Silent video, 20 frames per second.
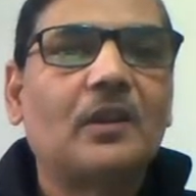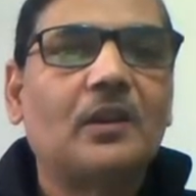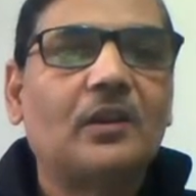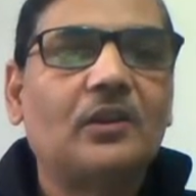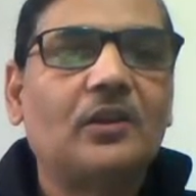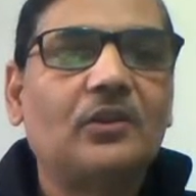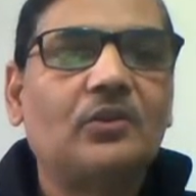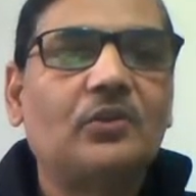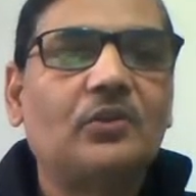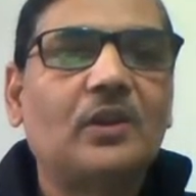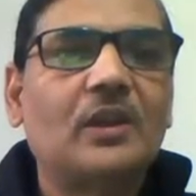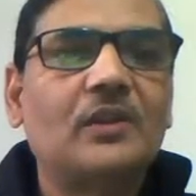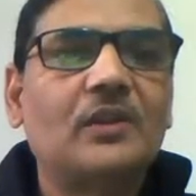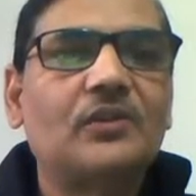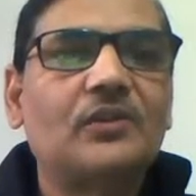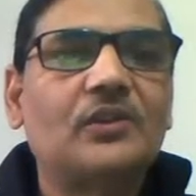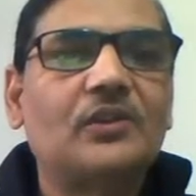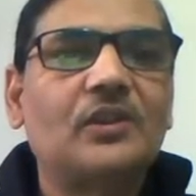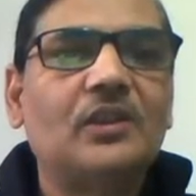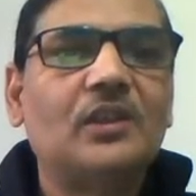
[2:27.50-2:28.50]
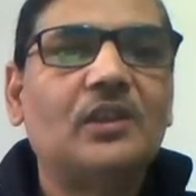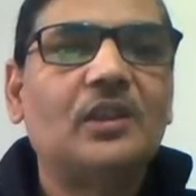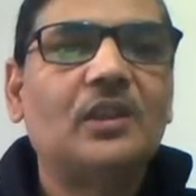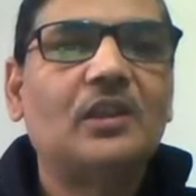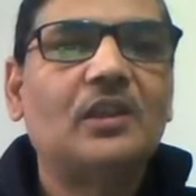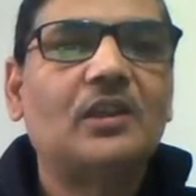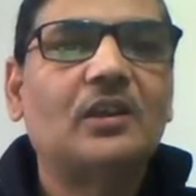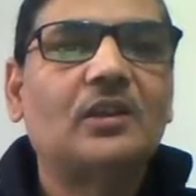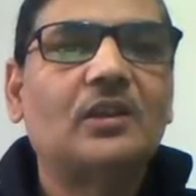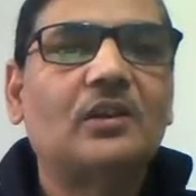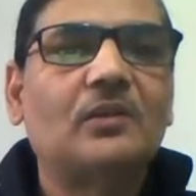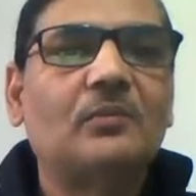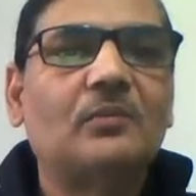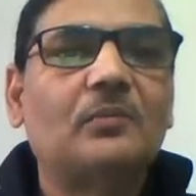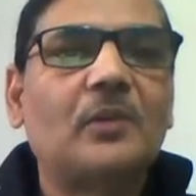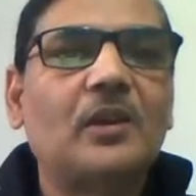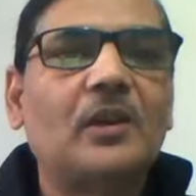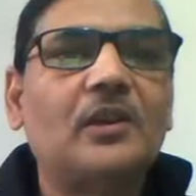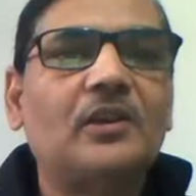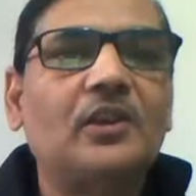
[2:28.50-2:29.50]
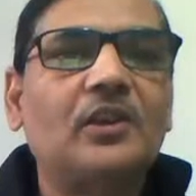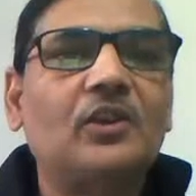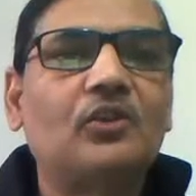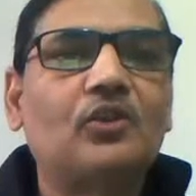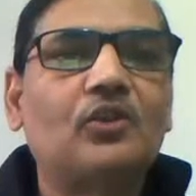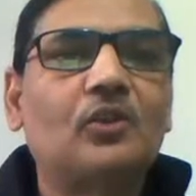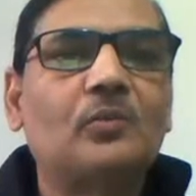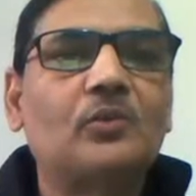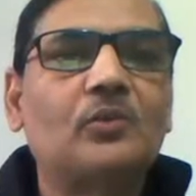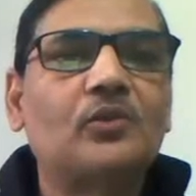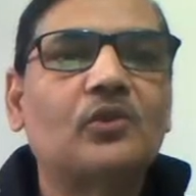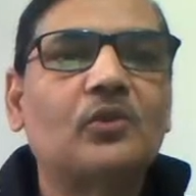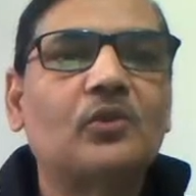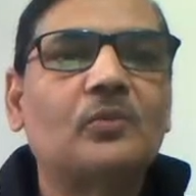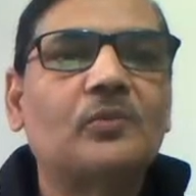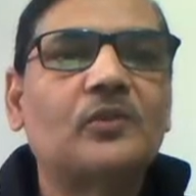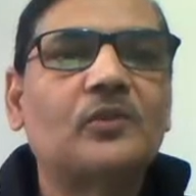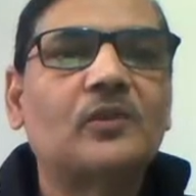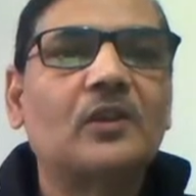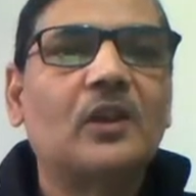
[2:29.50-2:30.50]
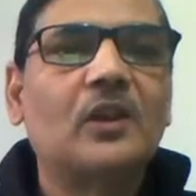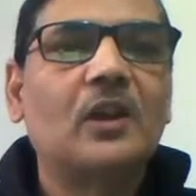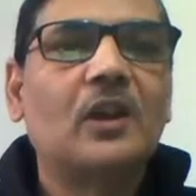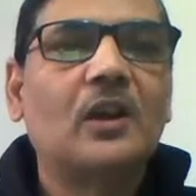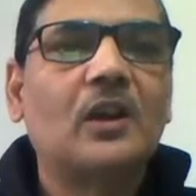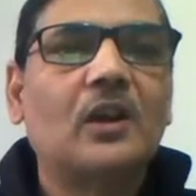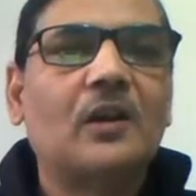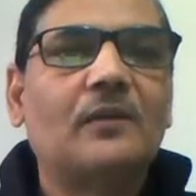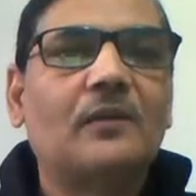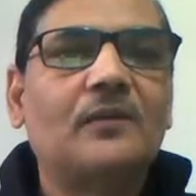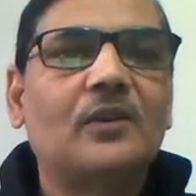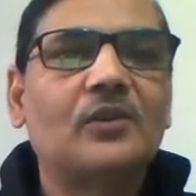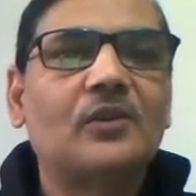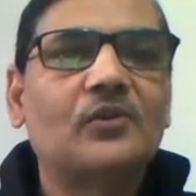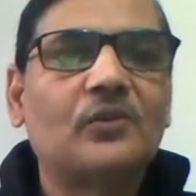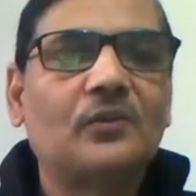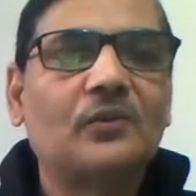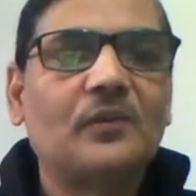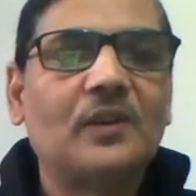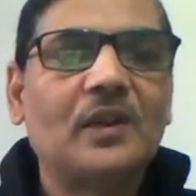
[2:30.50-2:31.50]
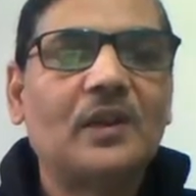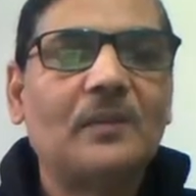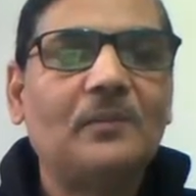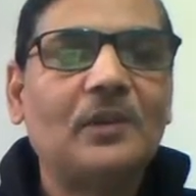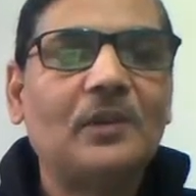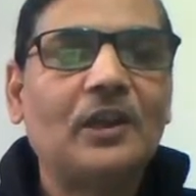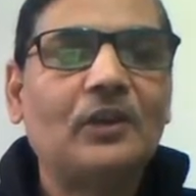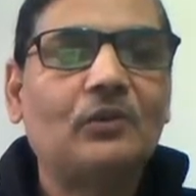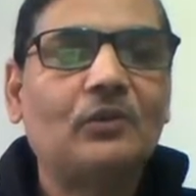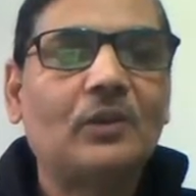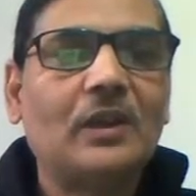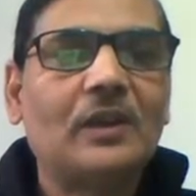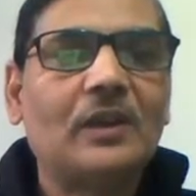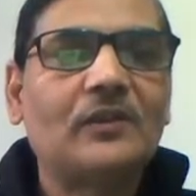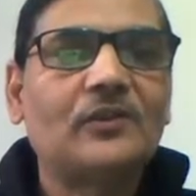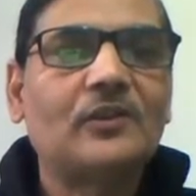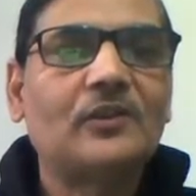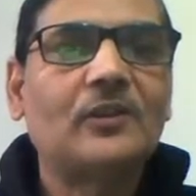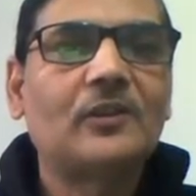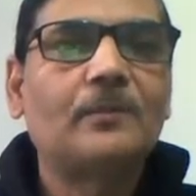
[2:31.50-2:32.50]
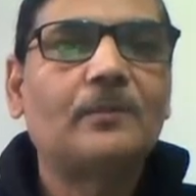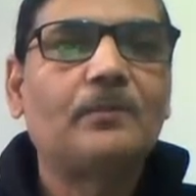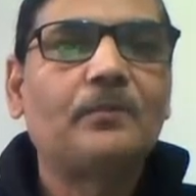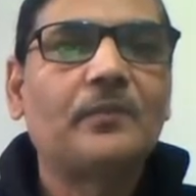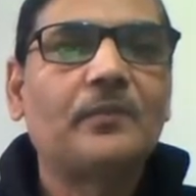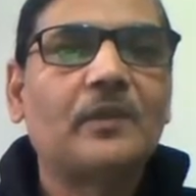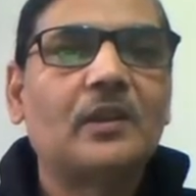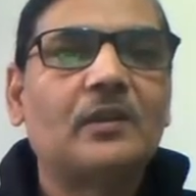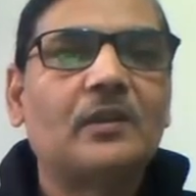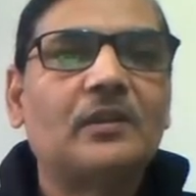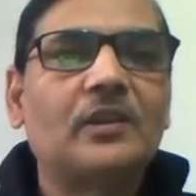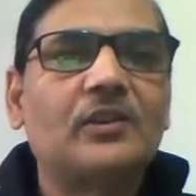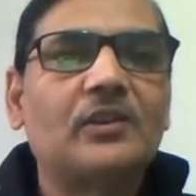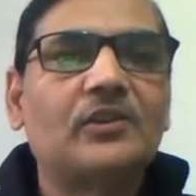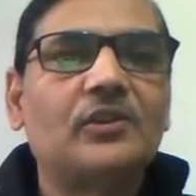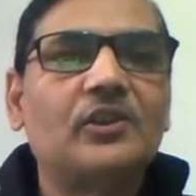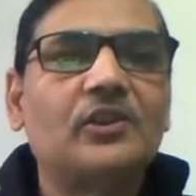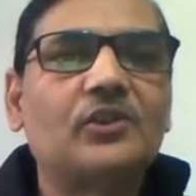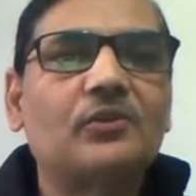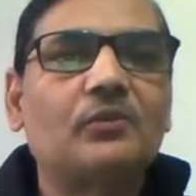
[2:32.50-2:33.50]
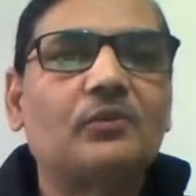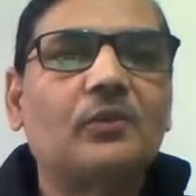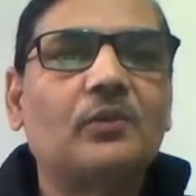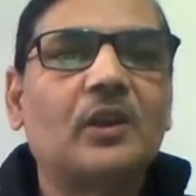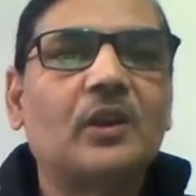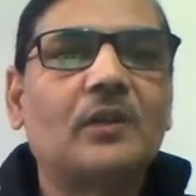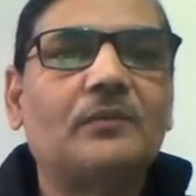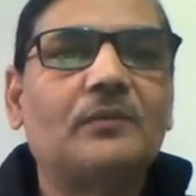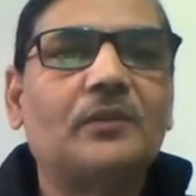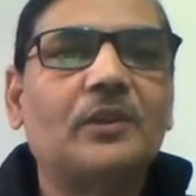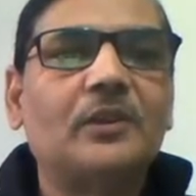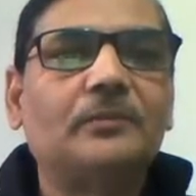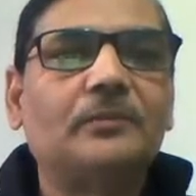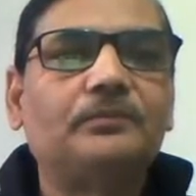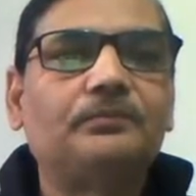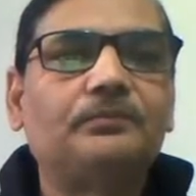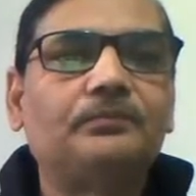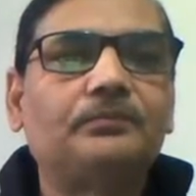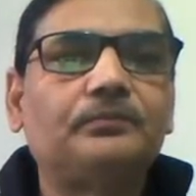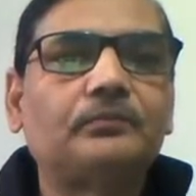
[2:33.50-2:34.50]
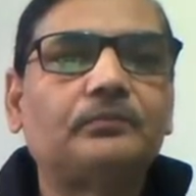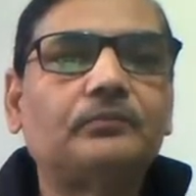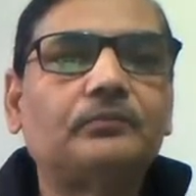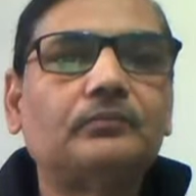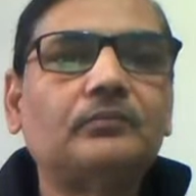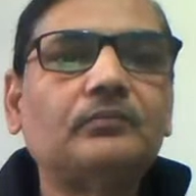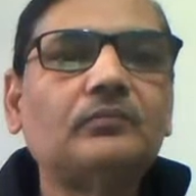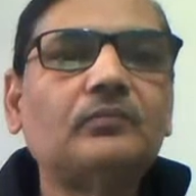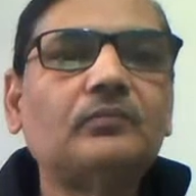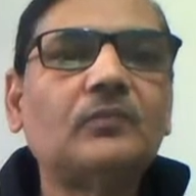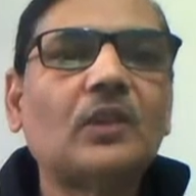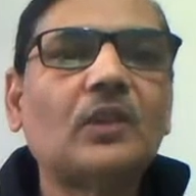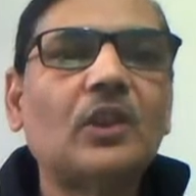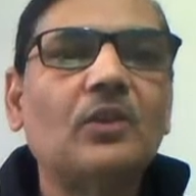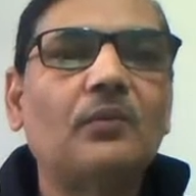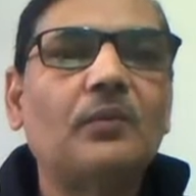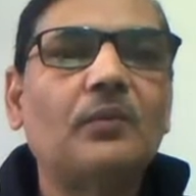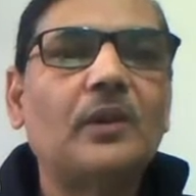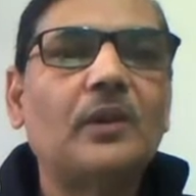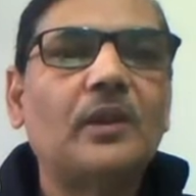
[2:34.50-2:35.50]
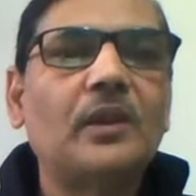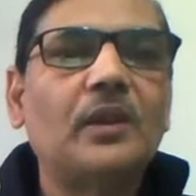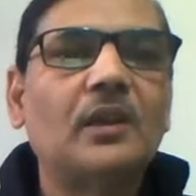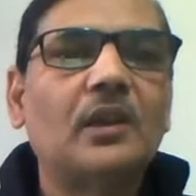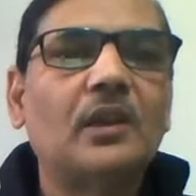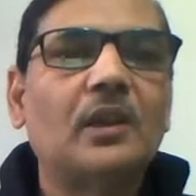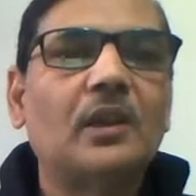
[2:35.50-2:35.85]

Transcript: you can see the polyteen chromosomes of Drosophila melanogaster. This is one of the very